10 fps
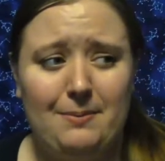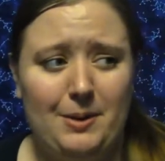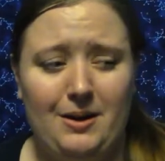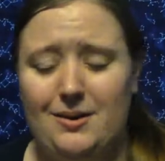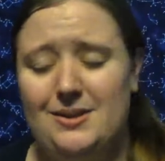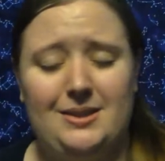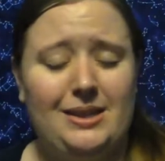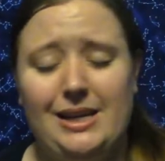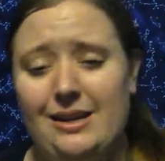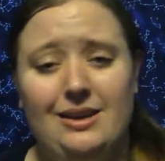but
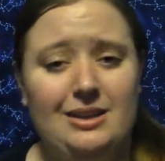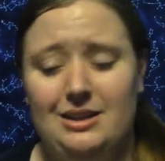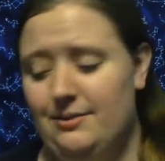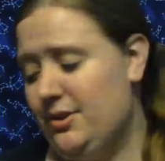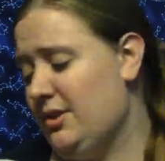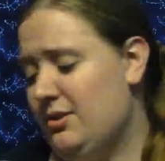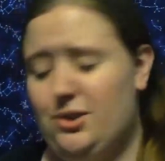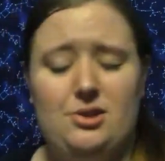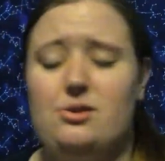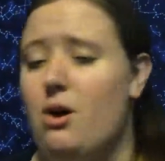honestly,
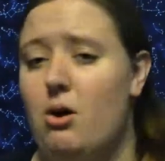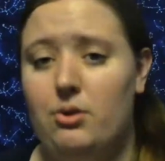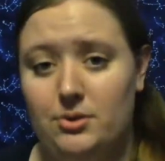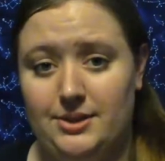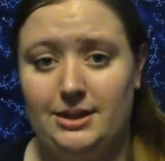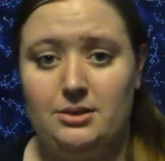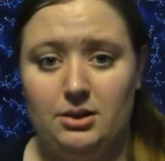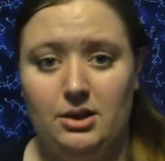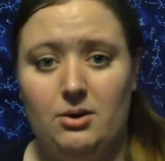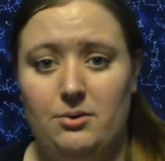just all those things
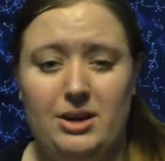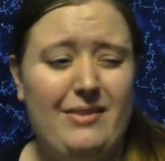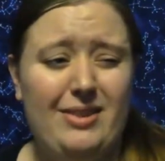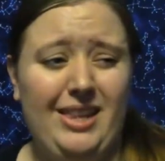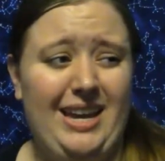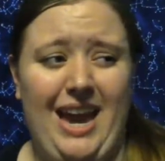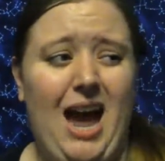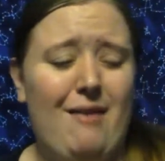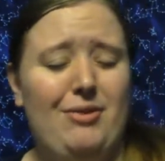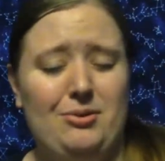alone, even like
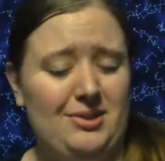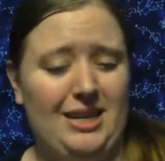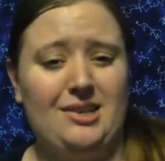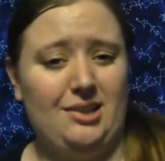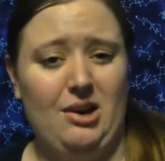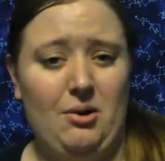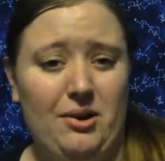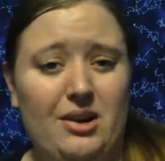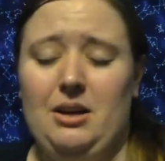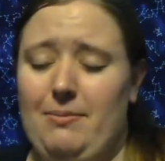half those things
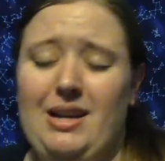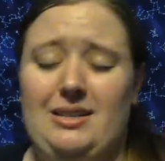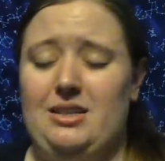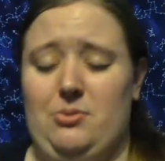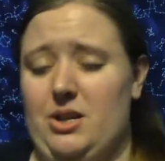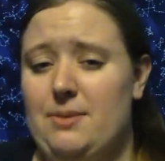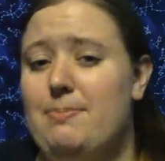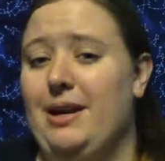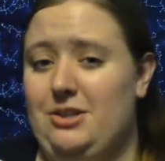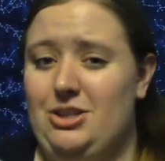alone, makes this one of the
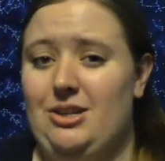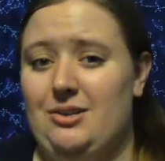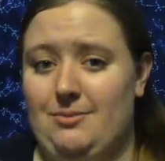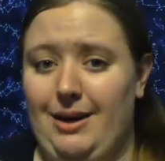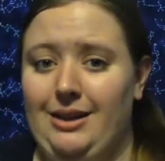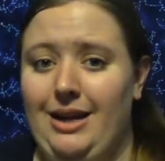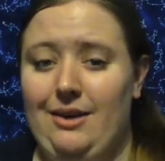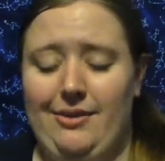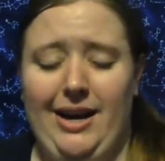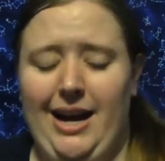best years of my
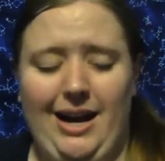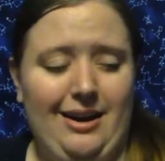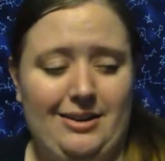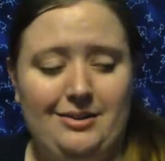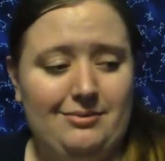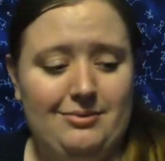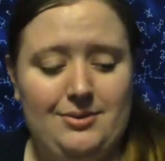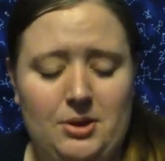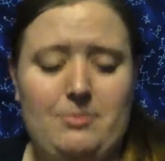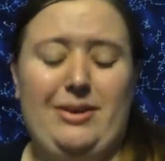life. I had
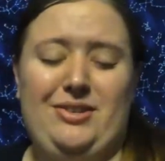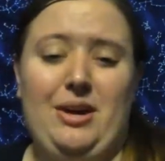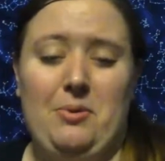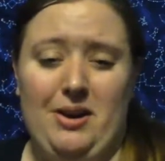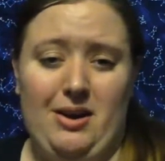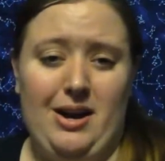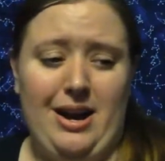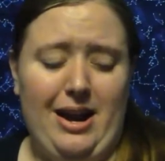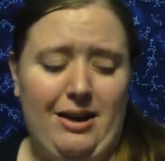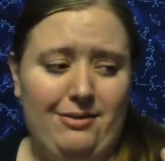so much that went on,
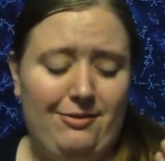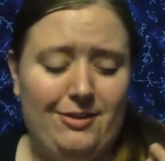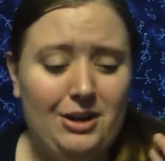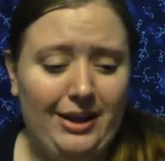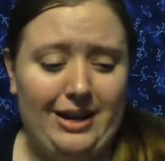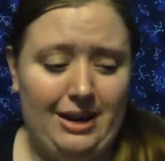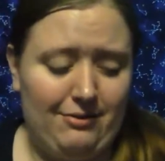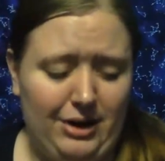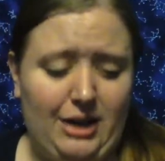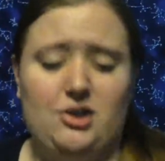and I feel like
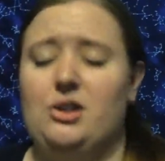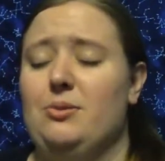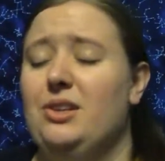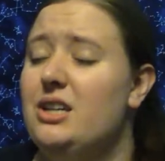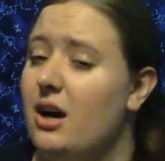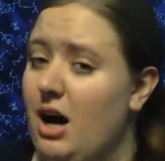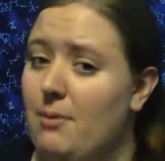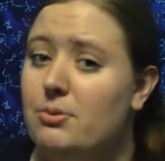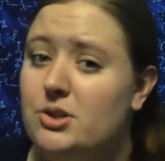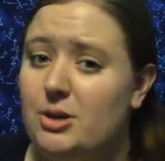I've actually really
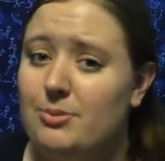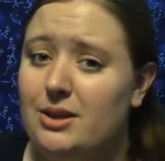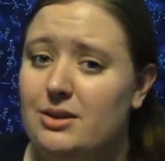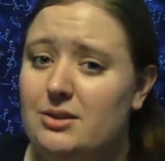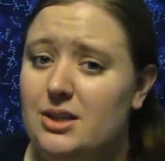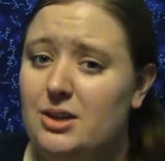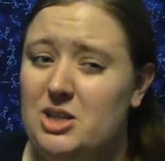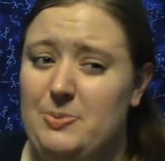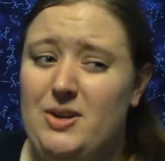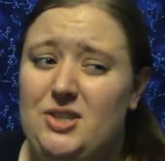accomplished something this year,
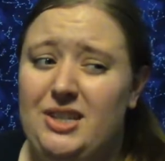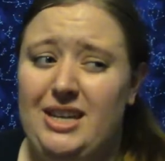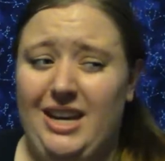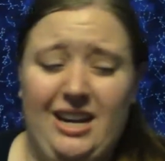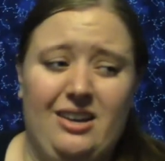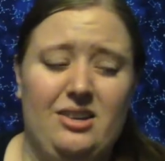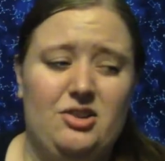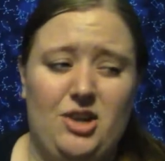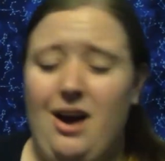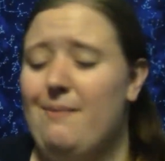especially getting a
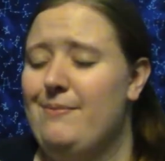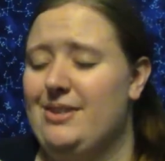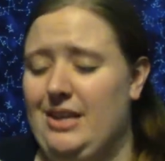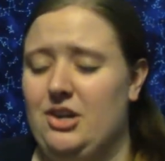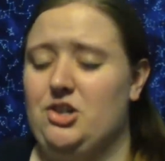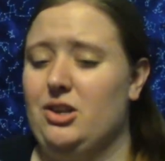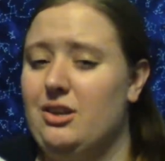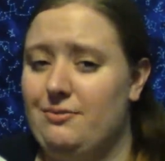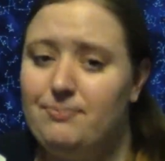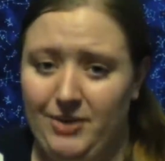job that's actually
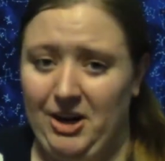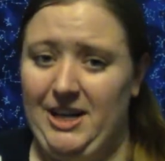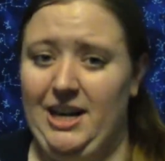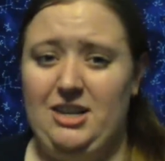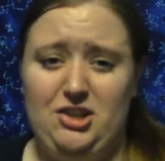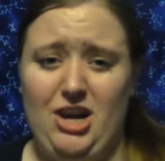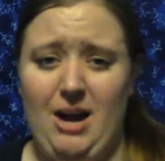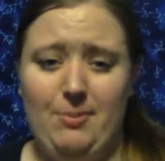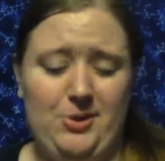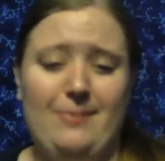a very nice
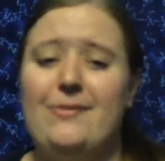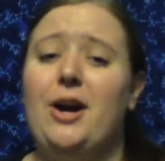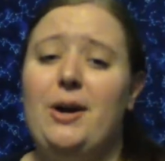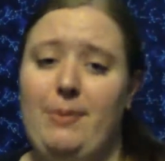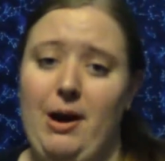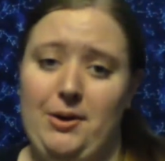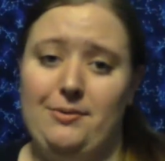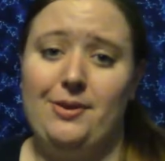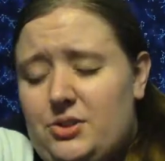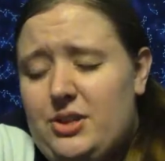job, which I'm very proud
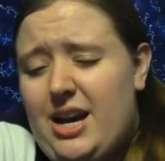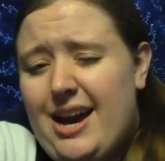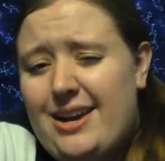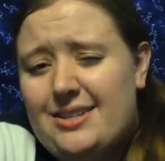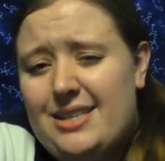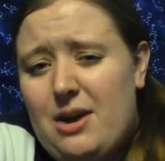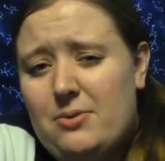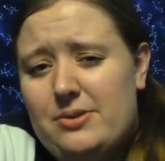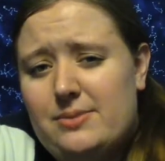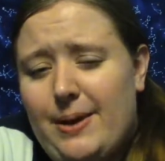of. So yeah, I guess that
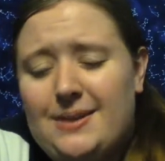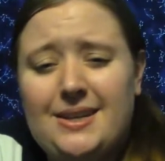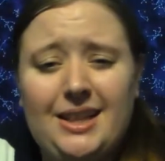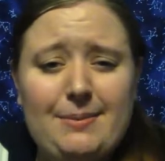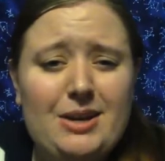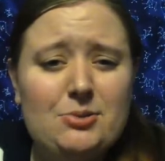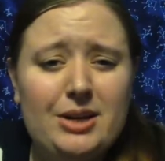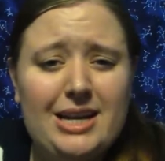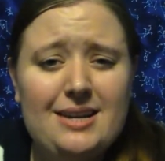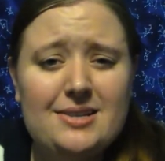was basically my
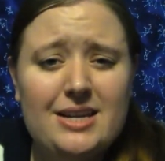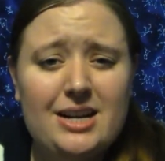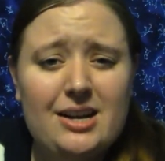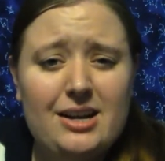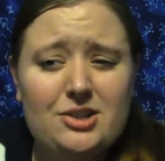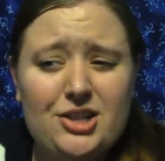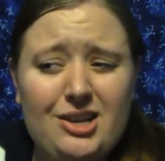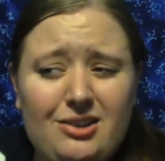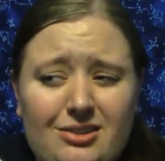2018 in a nutshell.